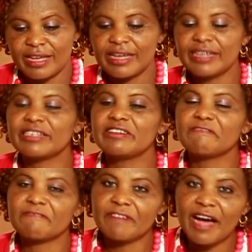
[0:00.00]
It
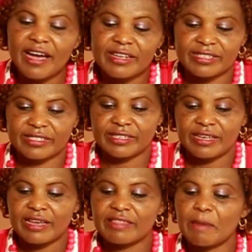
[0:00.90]
defines
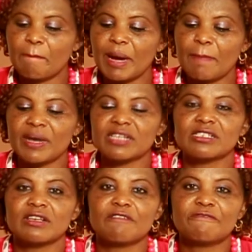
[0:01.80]
the
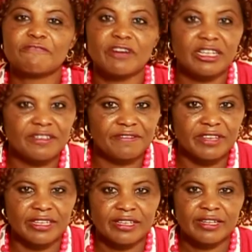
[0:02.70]
purpose for
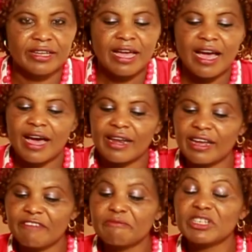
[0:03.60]
living. A
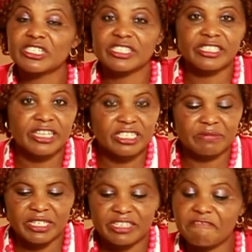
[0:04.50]
life mission
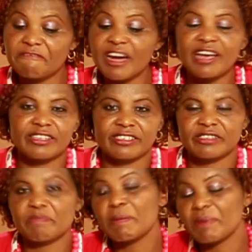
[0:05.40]
statement defines the
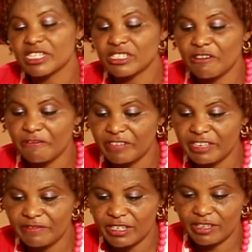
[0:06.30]
purpose of
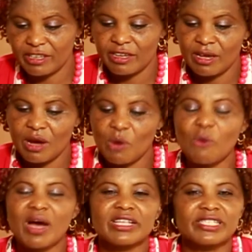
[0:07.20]
living.
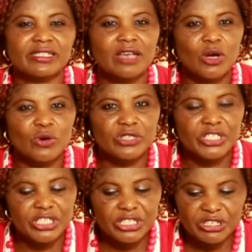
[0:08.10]
One's
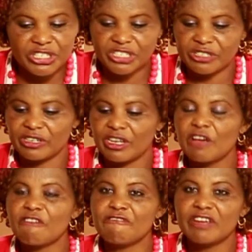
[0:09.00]
constitution,
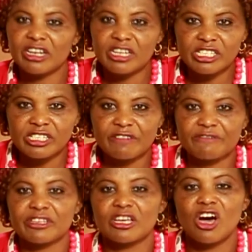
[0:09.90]

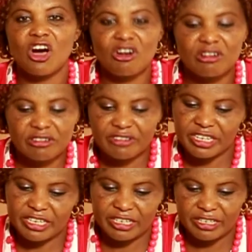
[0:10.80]
philosophy, or creed.